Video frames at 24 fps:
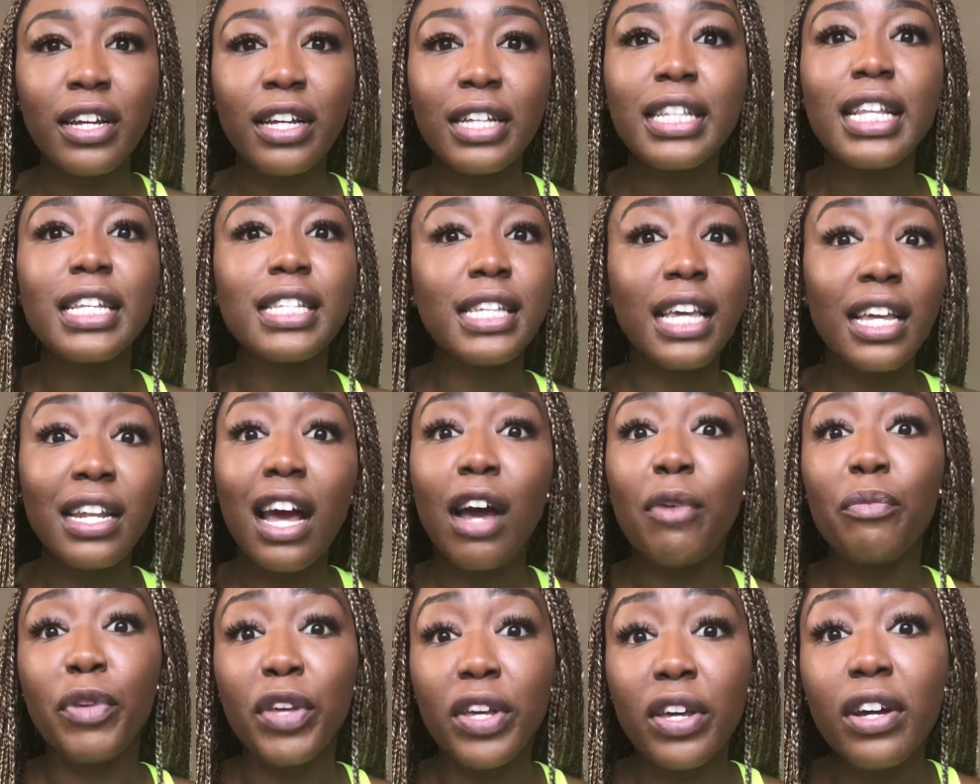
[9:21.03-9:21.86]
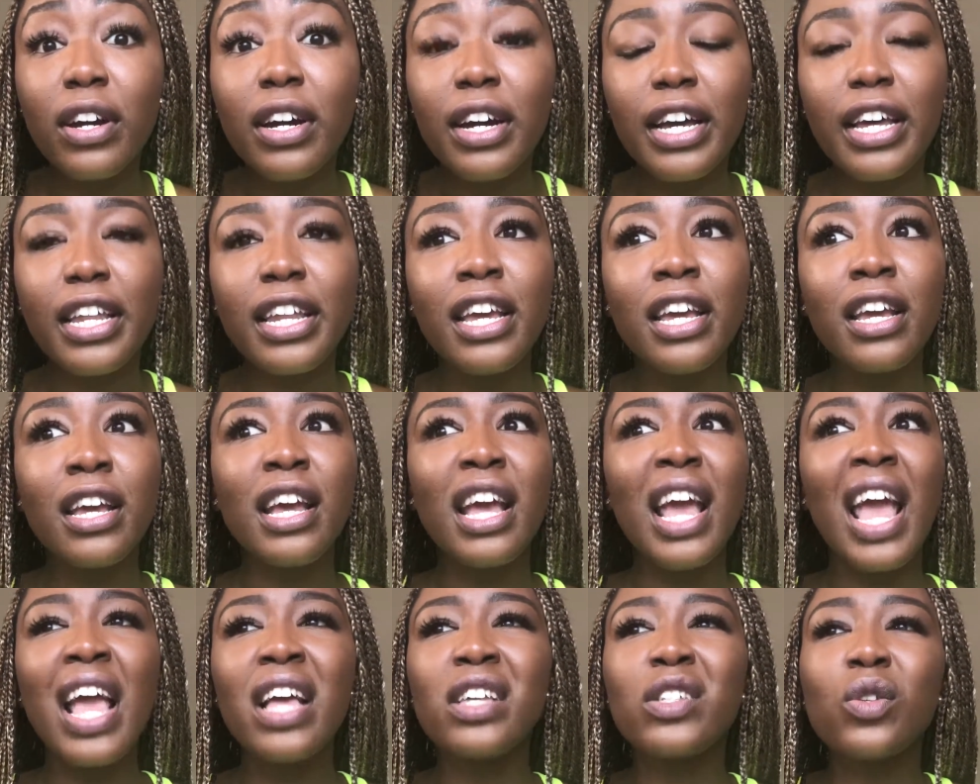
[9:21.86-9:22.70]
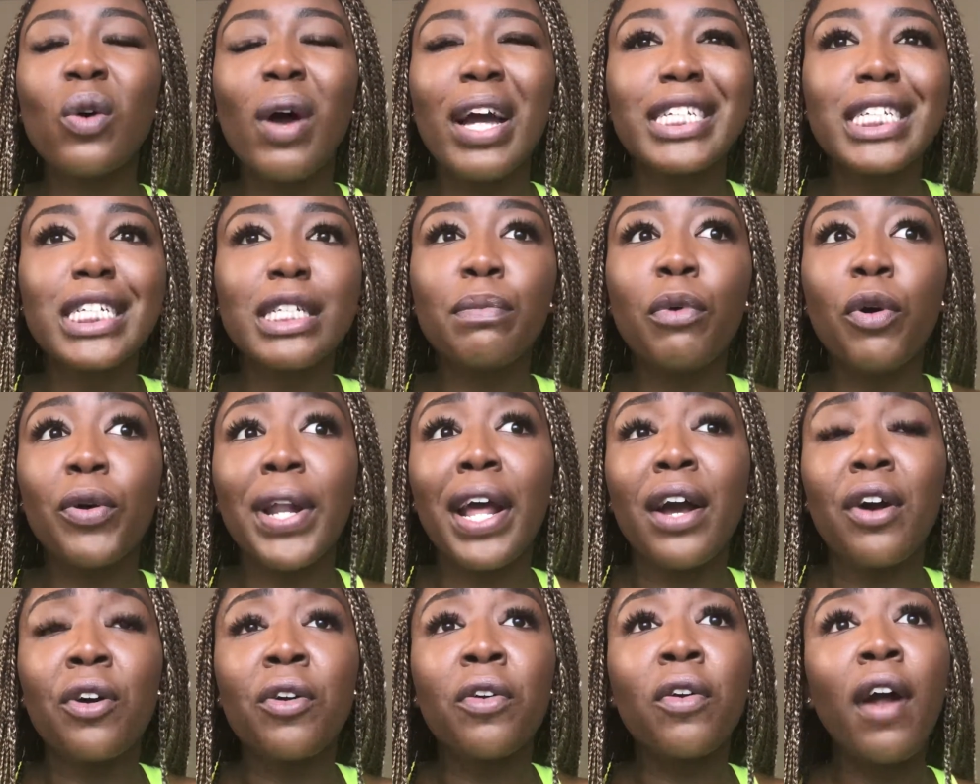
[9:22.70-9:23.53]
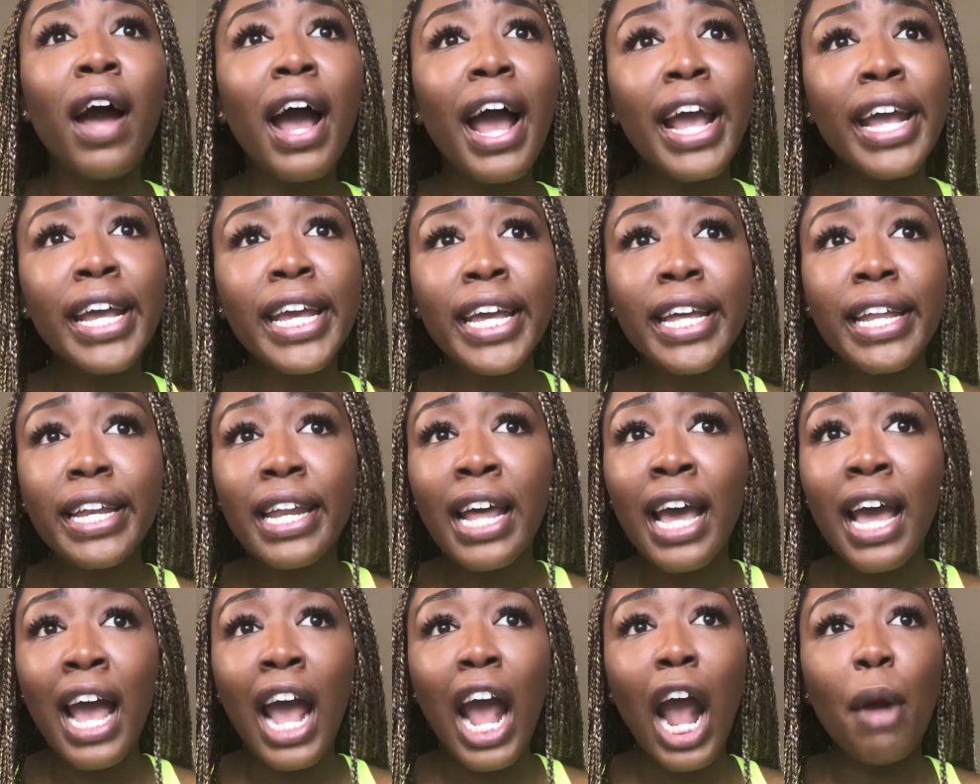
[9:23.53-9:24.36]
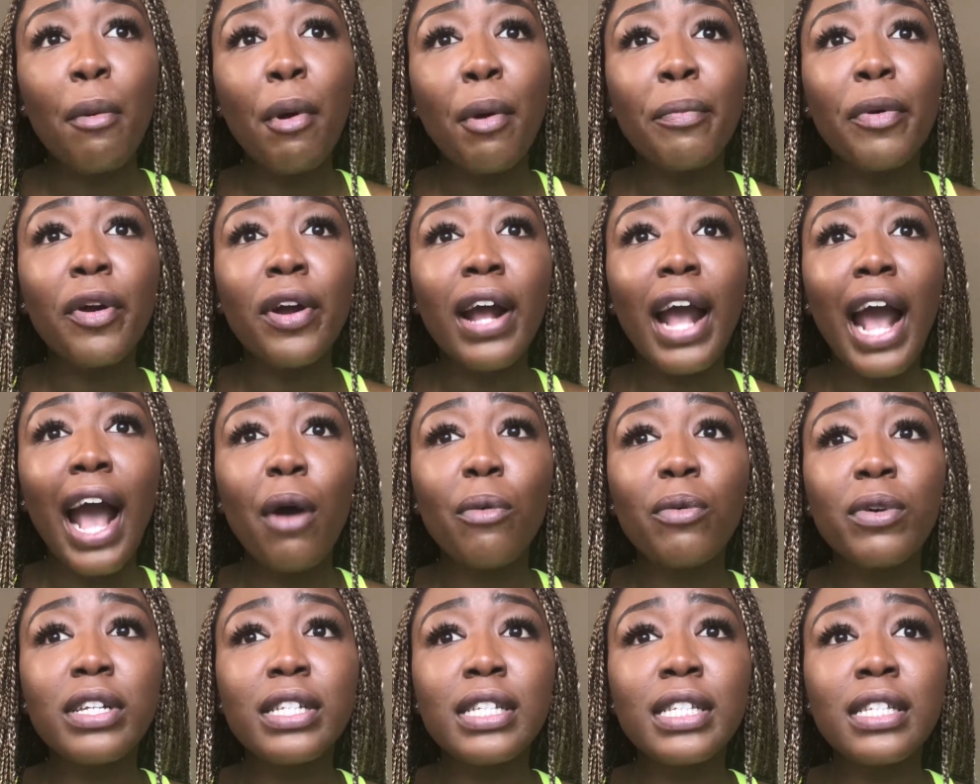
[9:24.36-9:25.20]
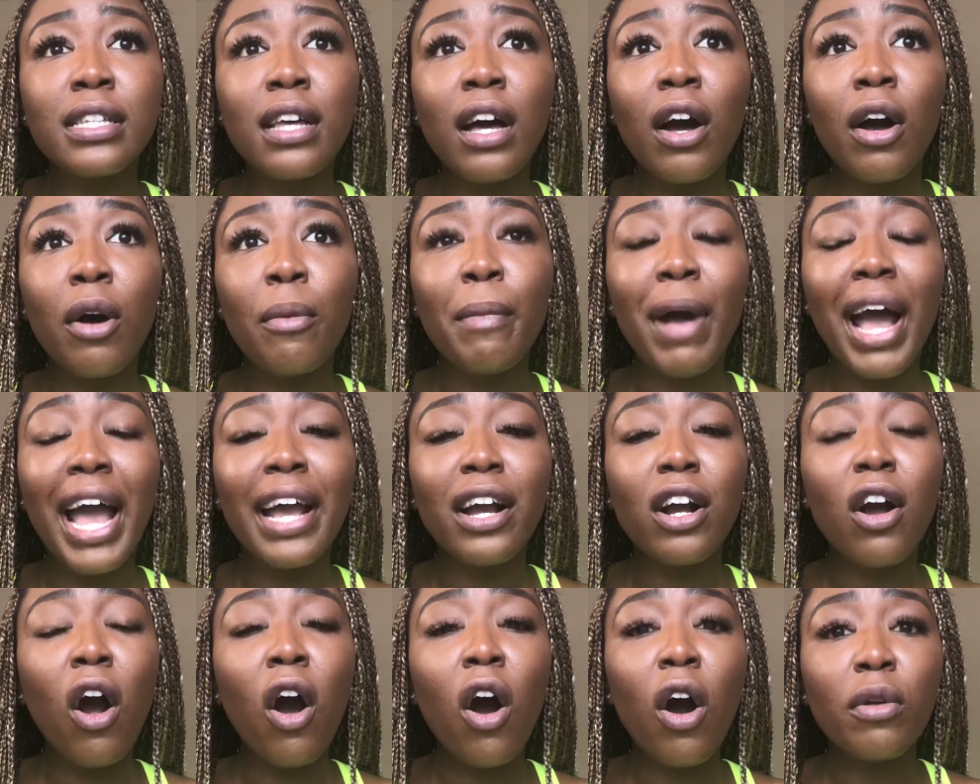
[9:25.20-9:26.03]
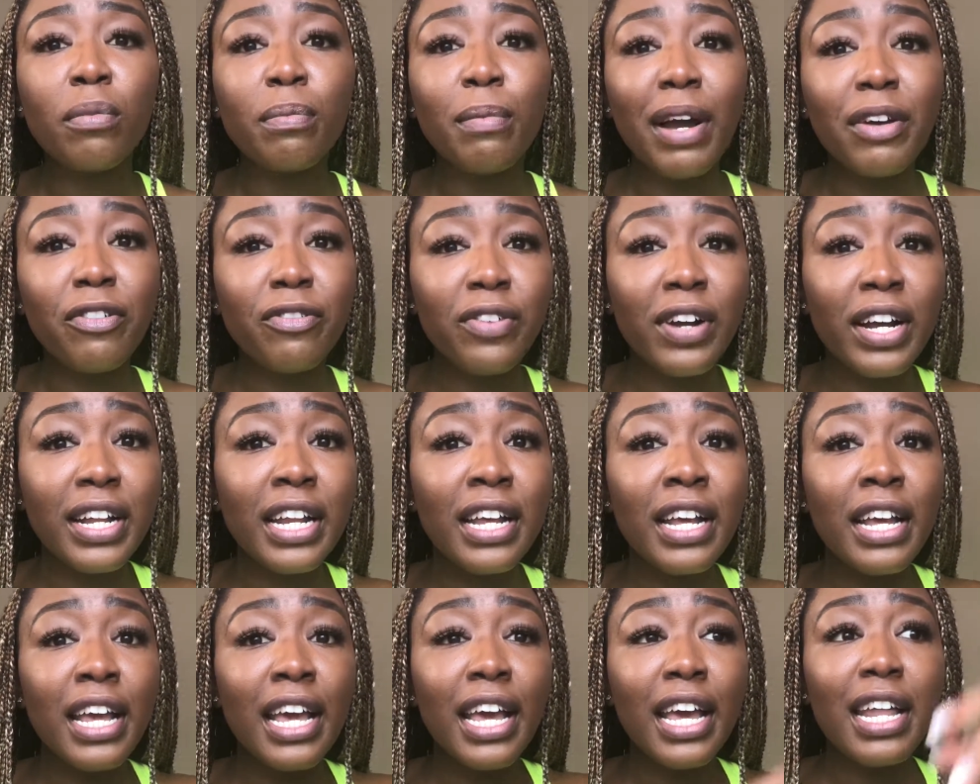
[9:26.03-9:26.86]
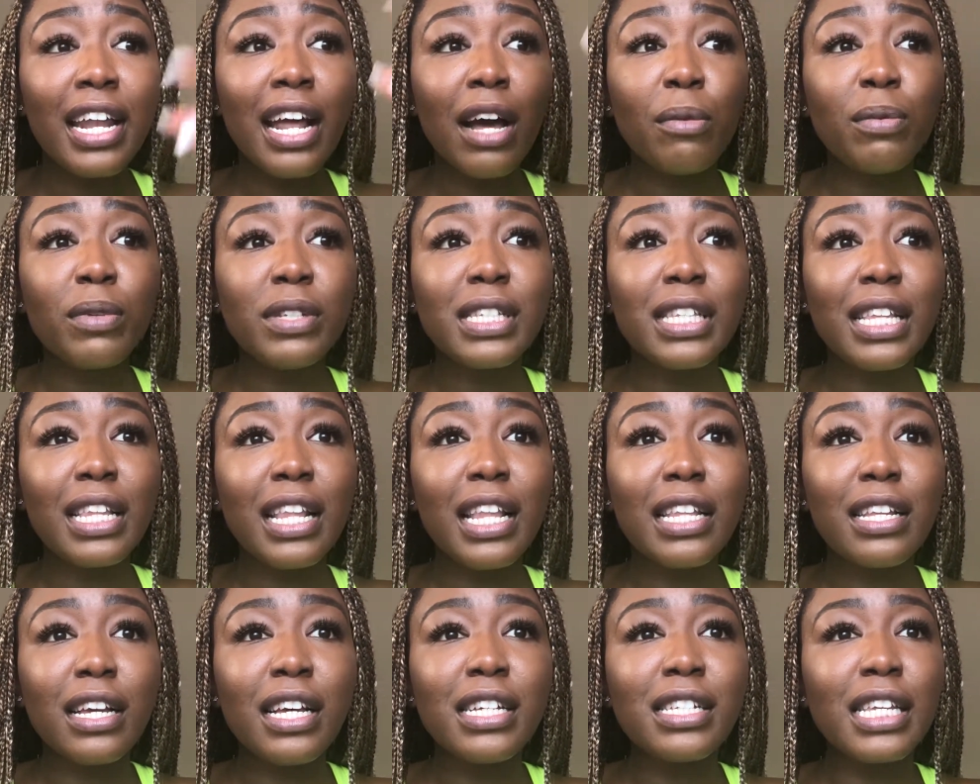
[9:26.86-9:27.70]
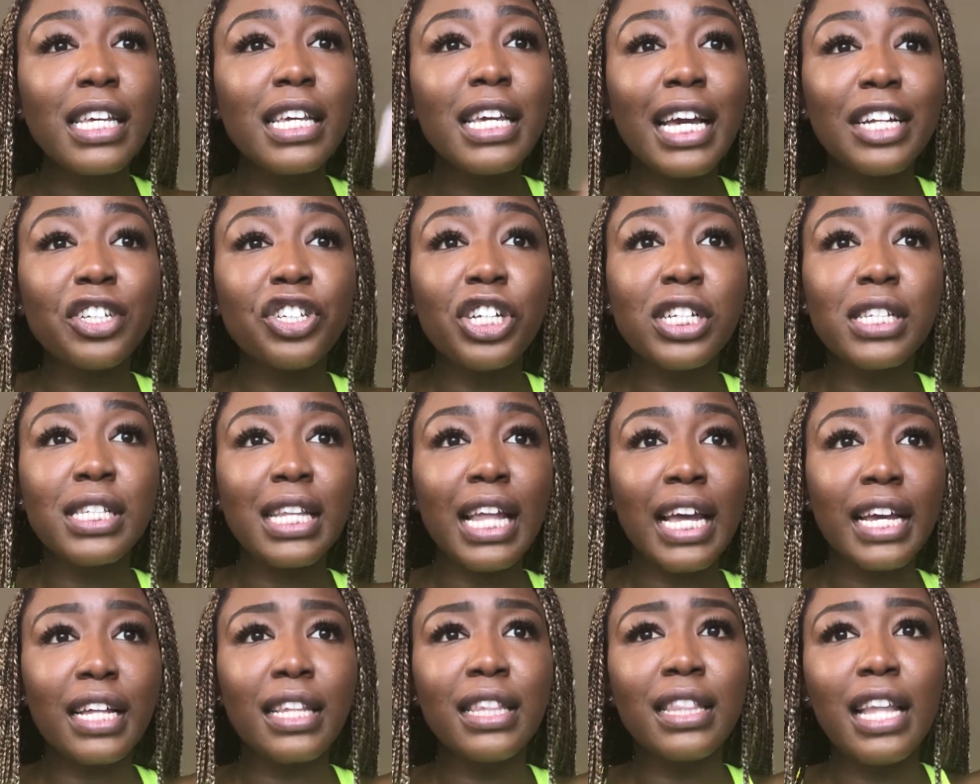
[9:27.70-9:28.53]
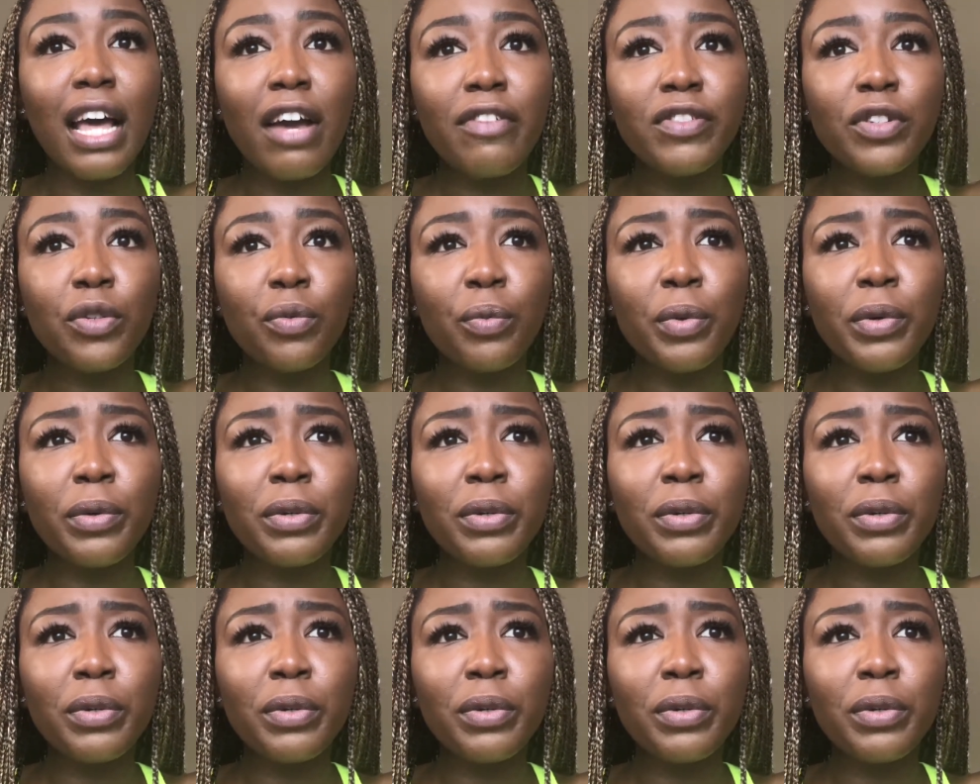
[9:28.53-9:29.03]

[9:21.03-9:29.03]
This cannot be good. And so I just broke down crying. I remember I had called my friend, and because he had just like left.